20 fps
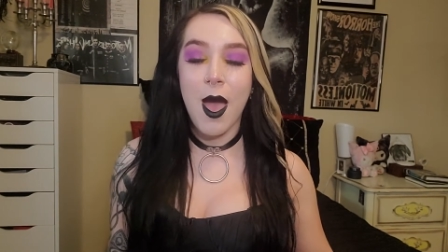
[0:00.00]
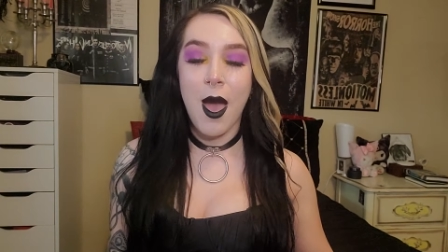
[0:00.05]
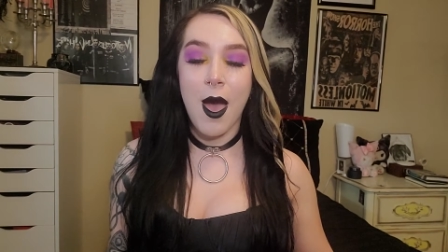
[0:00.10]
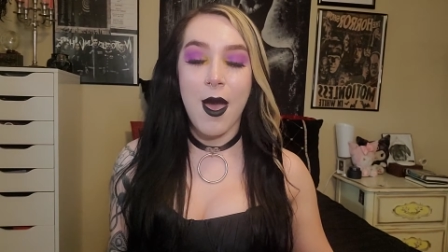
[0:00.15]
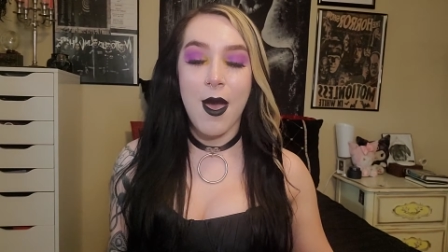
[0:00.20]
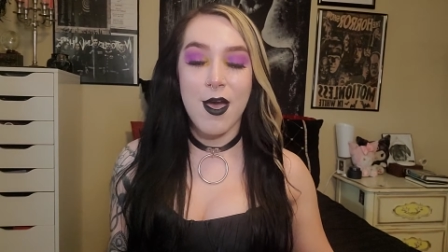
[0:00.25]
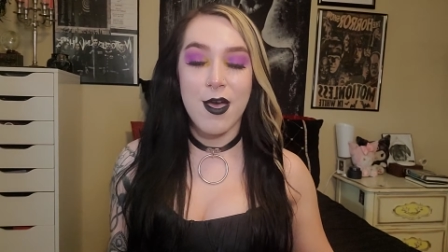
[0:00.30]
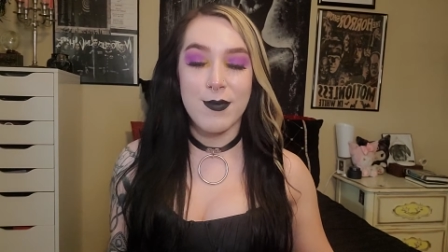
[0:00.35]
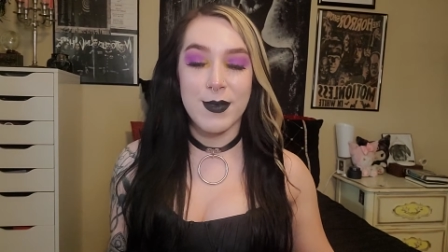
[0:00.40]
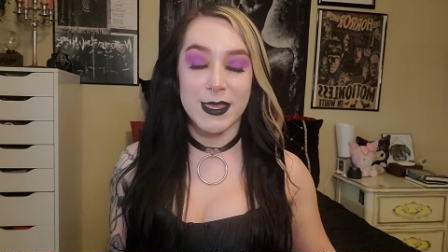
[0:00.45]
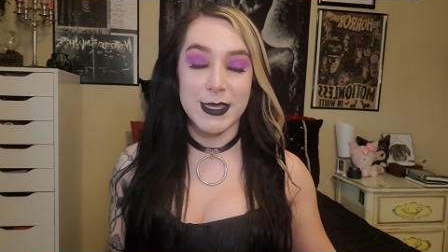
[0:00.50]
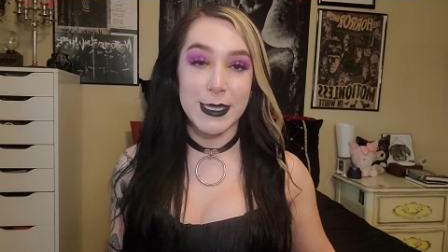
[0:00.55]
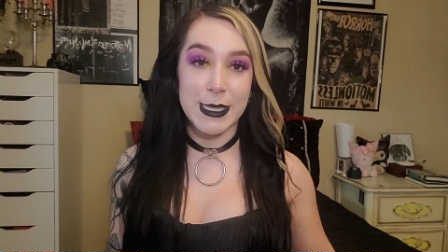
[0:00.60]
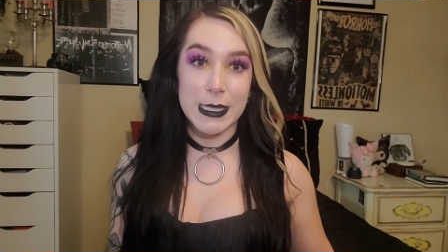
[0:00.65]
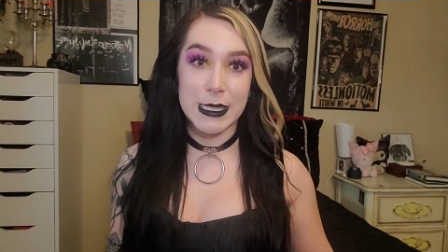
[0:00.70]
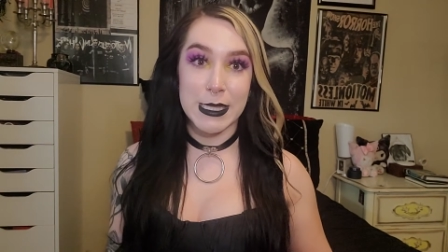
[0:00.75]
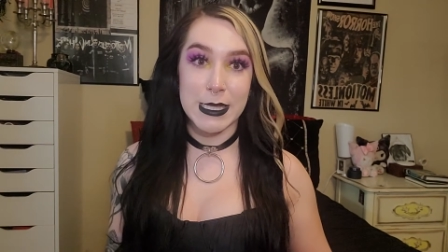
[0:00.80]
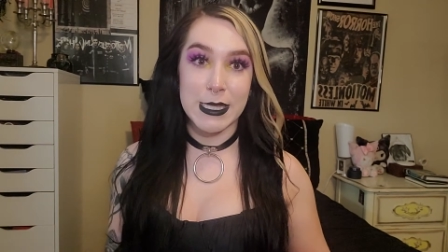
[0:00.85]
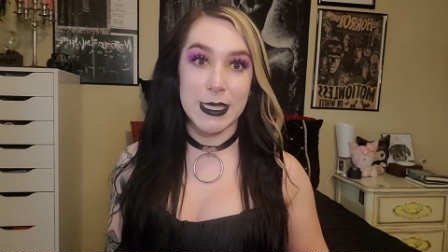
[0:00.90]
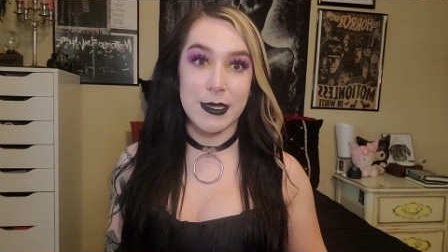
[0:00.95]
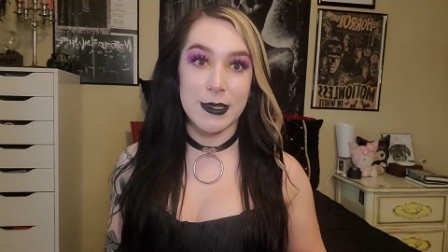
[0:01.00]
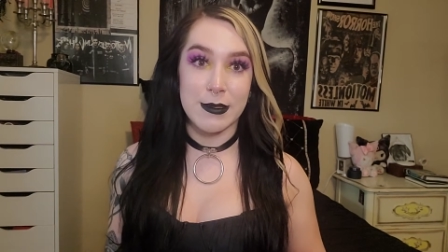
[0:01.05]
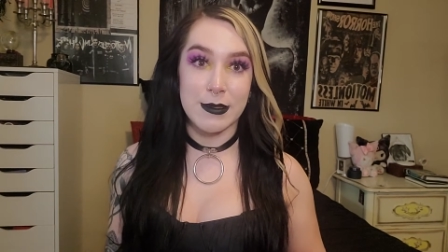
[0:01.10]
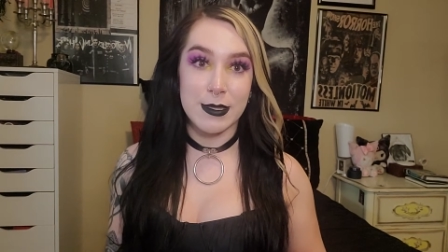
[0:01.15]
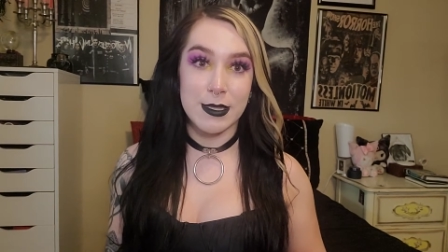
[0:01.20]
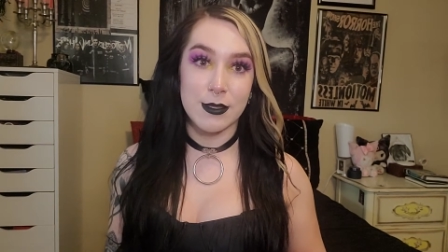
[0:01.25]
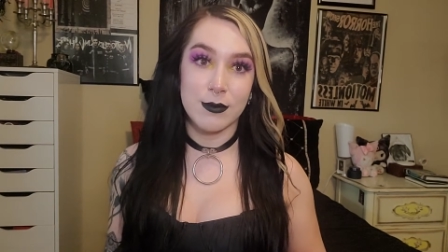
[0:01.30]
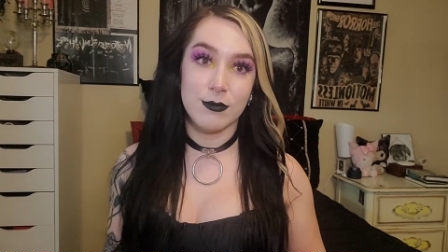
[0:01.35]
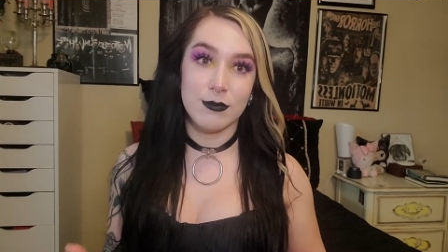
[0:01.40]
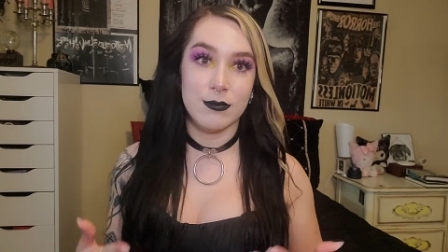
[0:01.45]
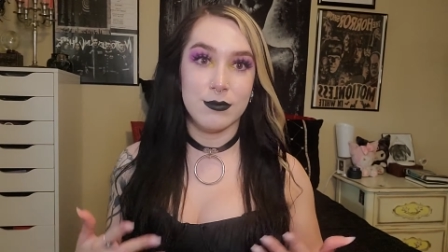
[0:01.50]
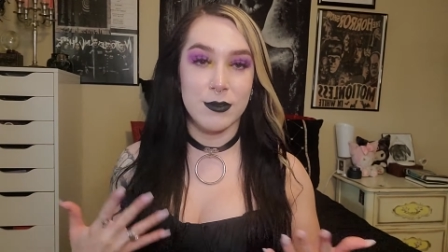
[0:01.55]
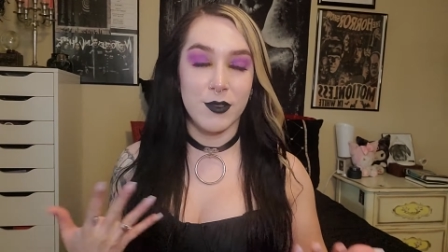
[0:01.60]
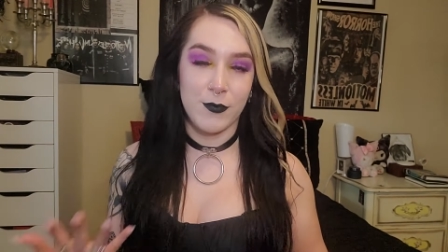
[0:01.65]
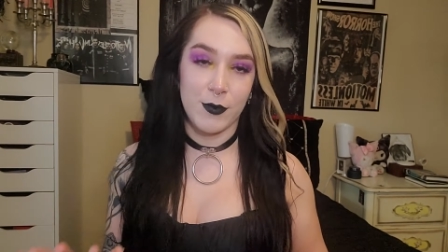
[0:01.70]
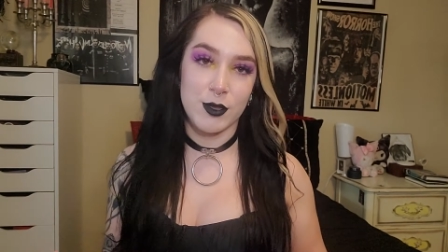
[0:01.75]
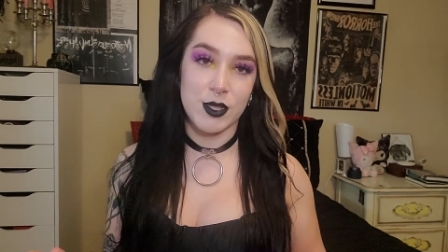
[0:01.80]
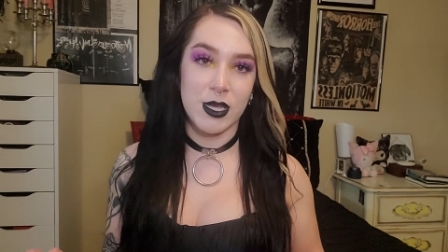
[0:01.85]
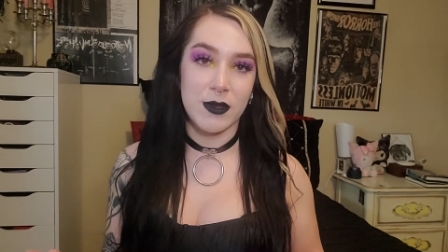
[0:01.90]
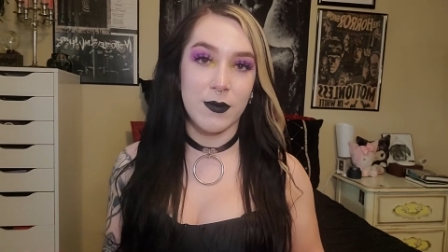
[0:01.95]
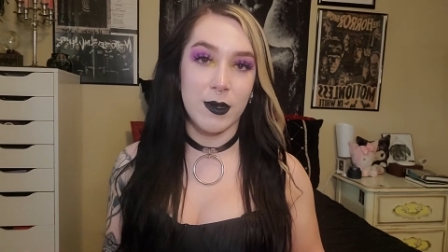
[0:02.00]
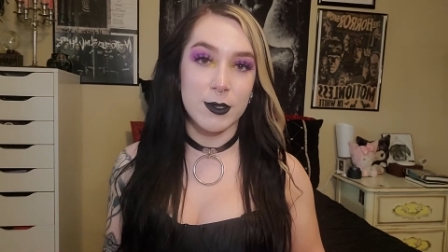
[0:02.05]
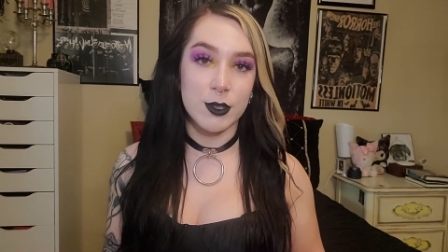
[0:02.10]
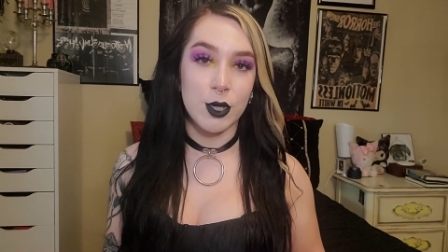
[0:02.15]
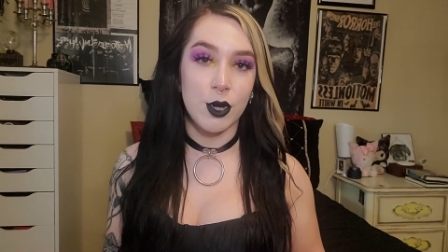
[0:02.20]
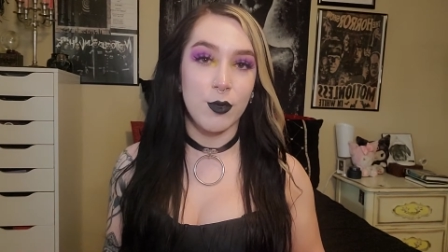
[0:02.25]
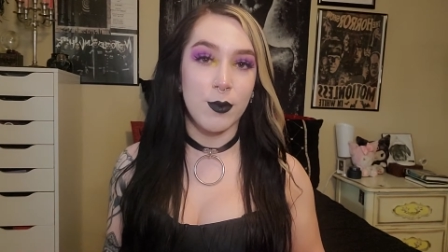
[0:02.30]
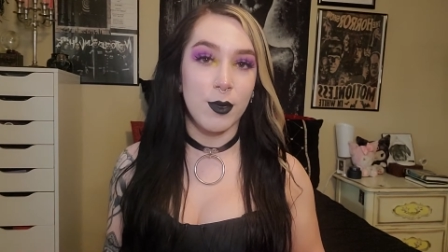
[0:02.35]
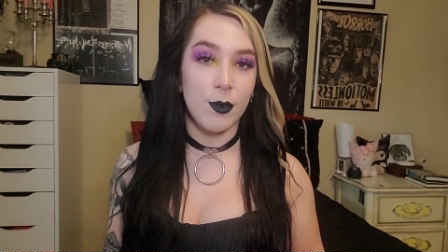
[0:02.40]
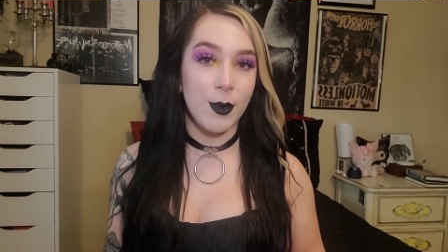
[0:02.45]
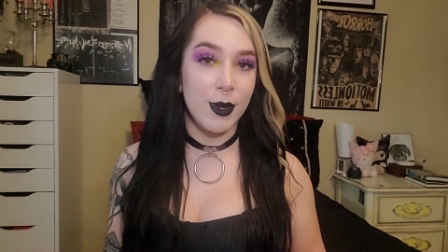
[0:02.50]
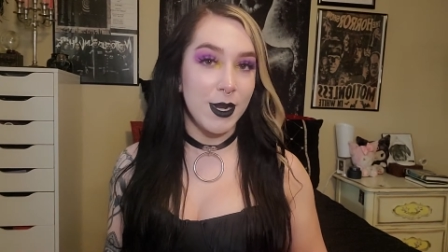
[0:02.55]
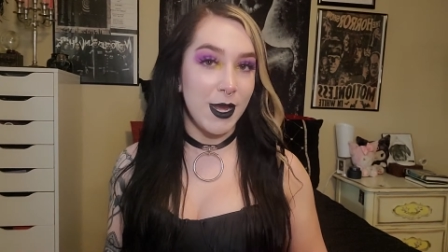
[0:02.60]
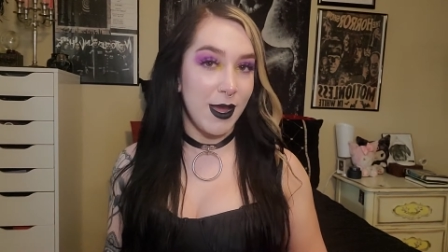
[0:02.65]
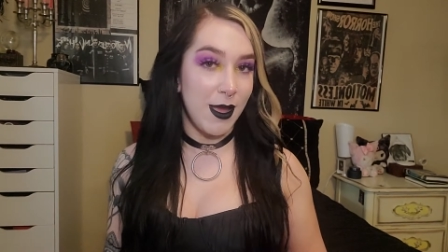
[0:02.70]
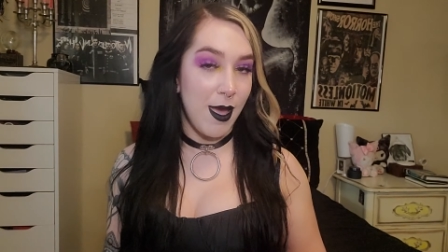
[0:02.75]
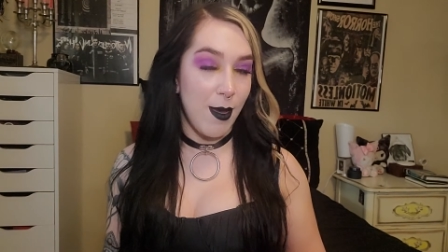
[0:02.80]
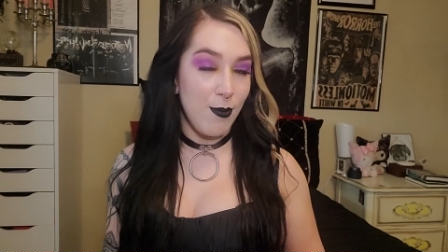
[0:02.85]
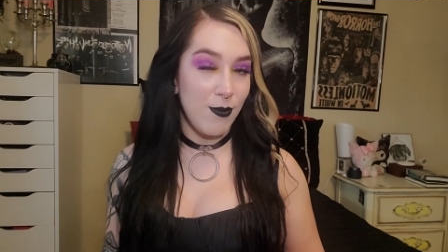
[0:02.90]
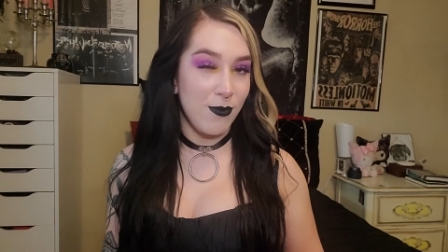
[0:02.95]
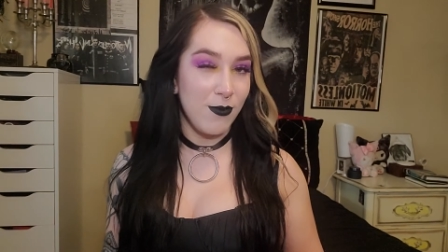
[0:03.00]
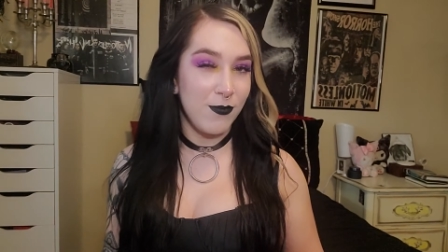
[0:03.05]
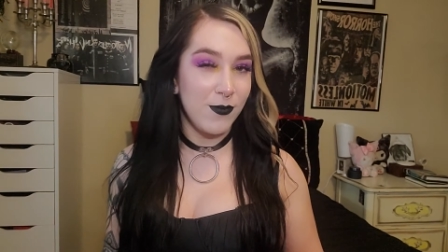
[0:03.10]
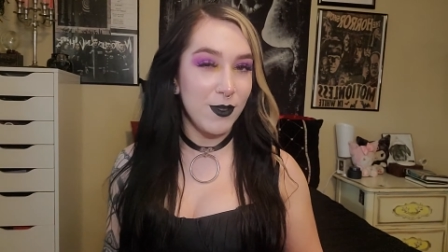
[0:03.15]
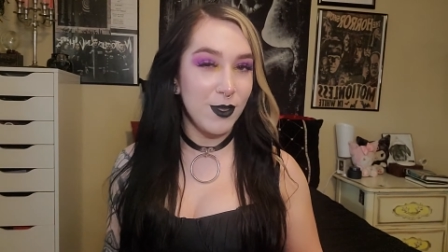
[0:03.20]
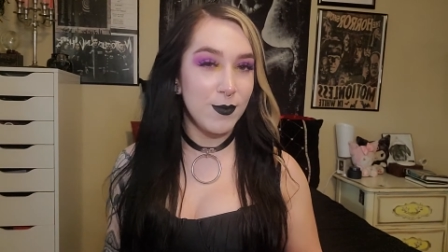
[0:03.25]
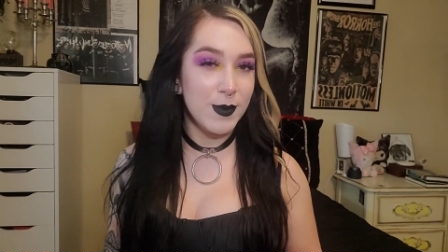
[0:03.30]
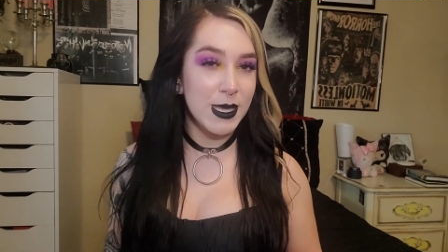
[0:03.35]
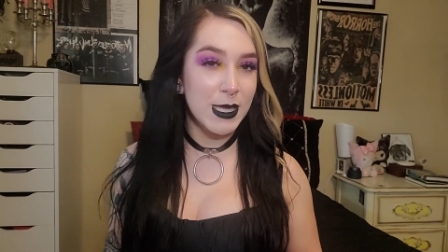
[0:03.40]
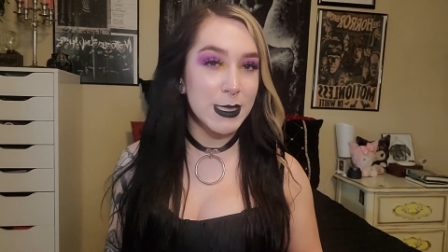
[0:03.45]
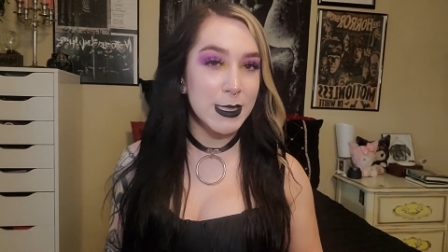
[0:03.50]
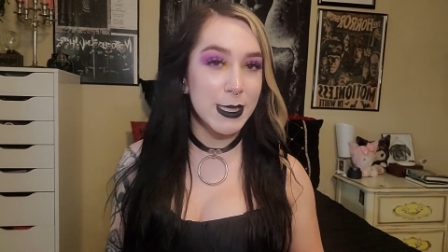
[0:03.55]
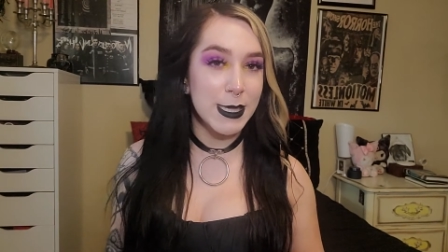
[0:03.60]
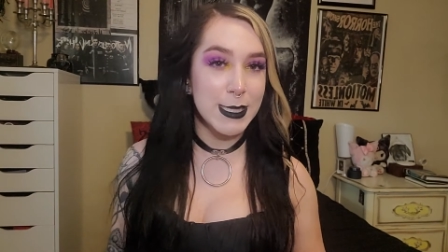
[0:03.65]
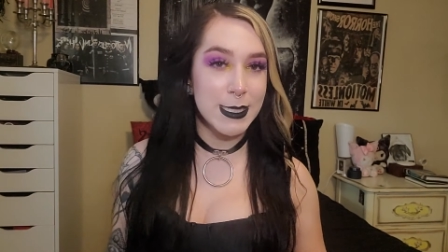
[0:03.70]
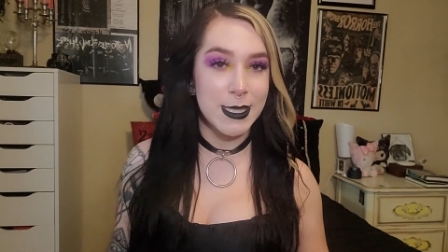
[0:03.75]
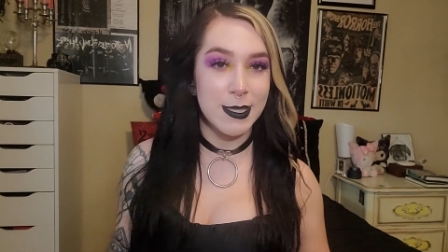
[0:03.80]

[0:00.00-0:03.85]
Um, at least this is the first day of October when I am filming this.